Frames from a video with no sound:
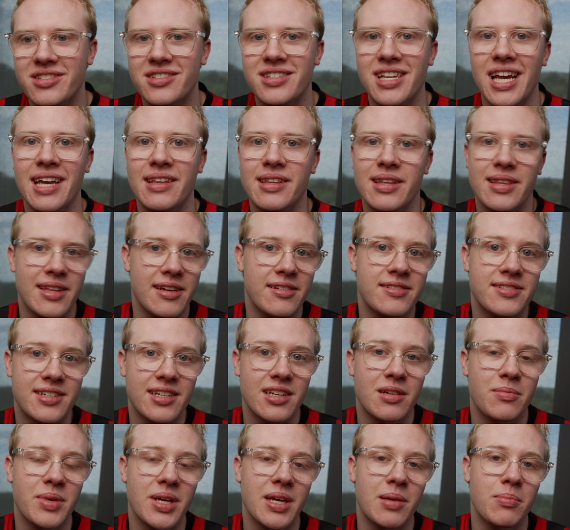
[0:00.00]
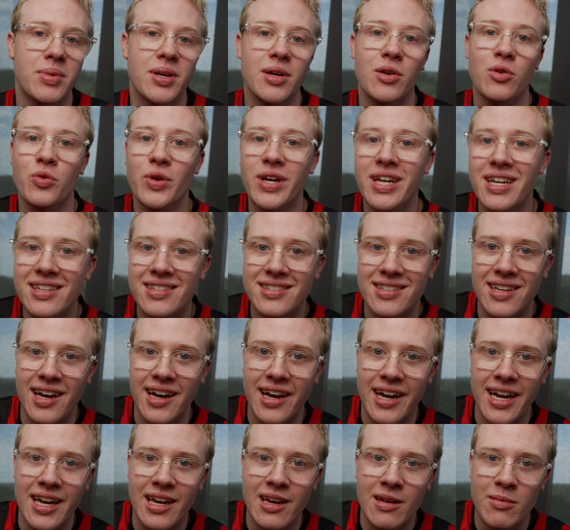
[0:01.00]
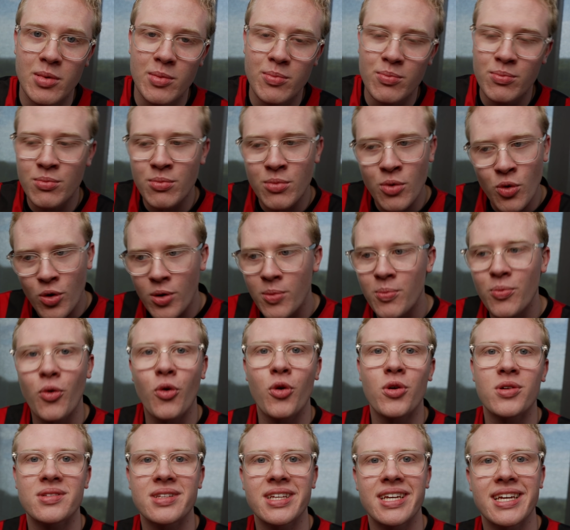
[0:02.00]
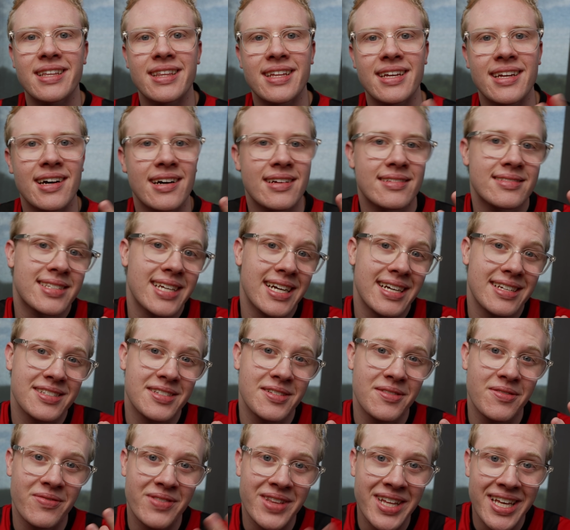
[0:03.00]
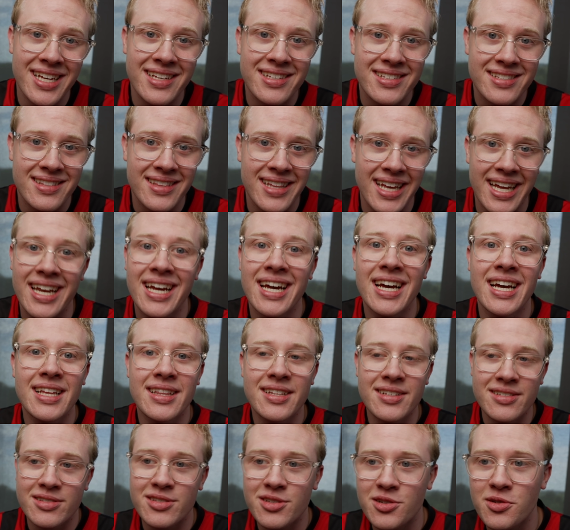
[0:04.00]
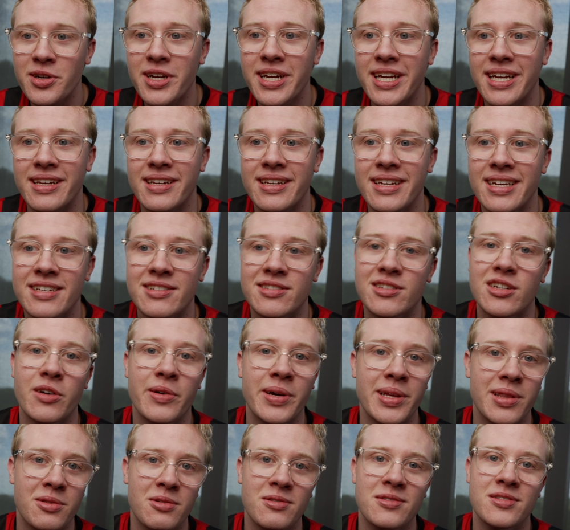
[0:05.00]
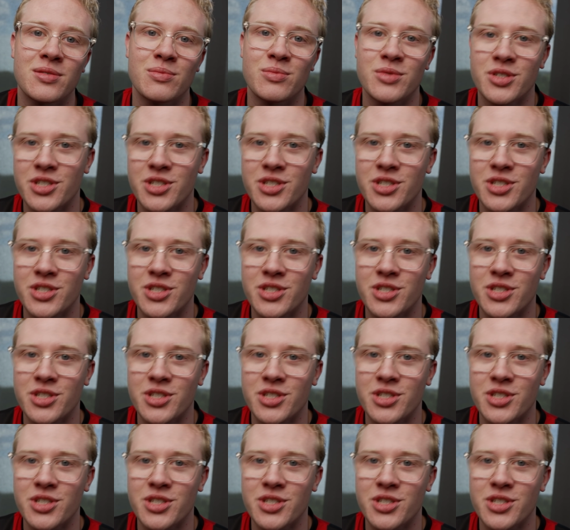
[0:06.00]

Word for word: saying that there's going to be a big redesign, but more importantly in the context of this, that the screen is going through some